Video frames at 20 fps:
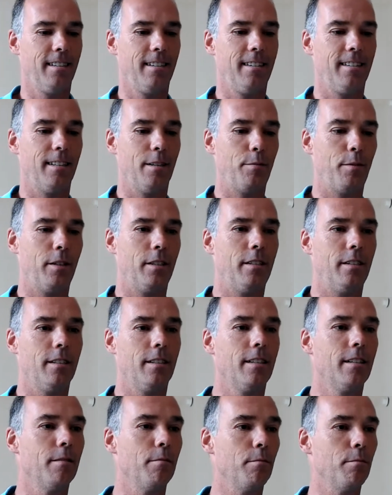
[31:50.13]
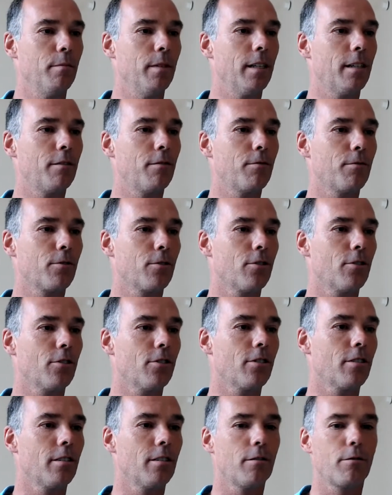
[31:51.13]
Let me make
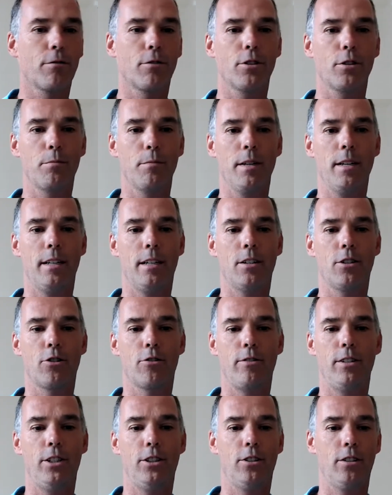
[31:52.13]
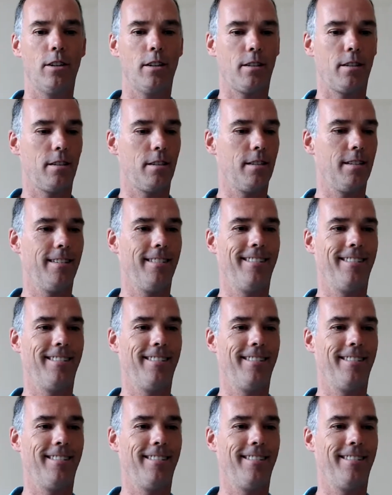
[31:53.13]
first make a screenshot.